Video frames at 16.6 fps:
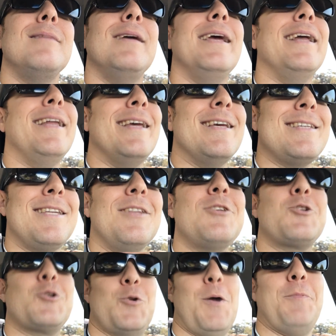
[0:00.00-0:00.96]
it is in
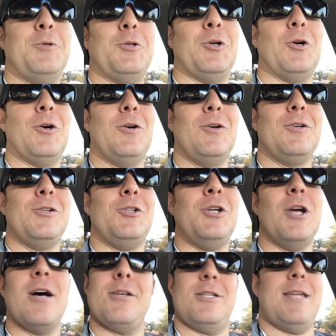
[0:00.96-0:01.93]
the Scripture.
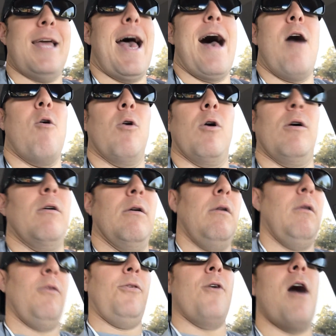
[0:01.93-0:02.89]
Just our
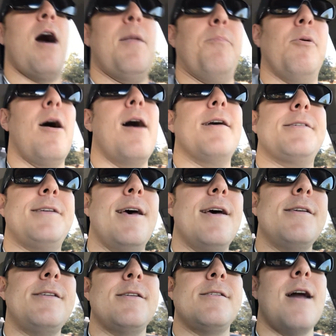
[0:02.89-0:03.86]
thought
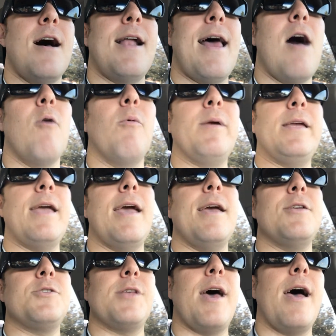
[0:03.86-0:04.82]
process is not how we
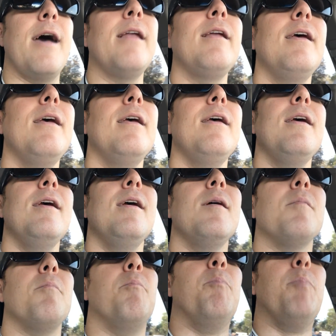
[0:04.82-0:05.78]
gauge that.
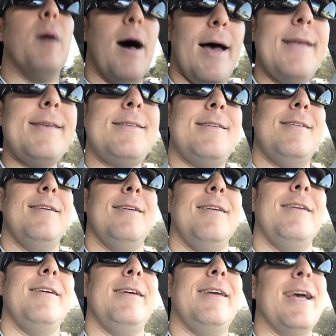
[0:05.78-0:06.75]
But
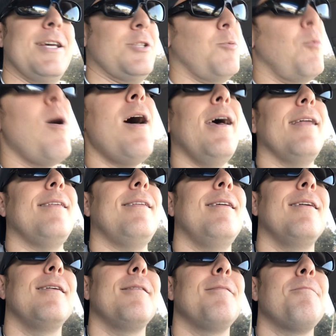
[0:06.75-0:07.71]
guess what?
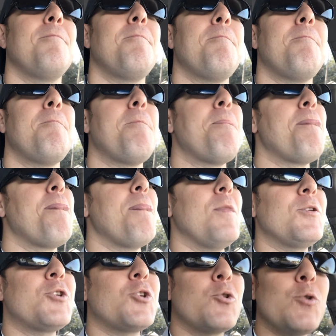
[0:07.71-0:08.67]

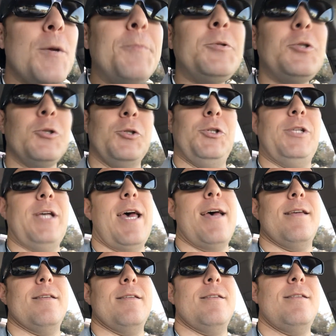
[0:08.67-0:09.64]
The Scripture
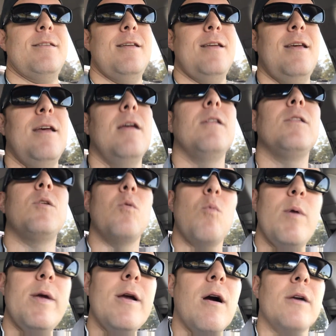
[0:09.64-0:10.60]
says that
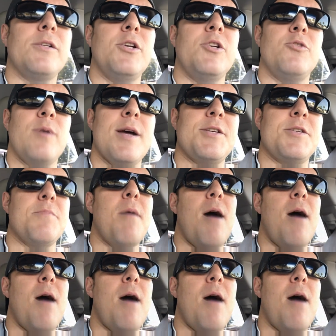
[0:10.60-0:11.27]
we are to dress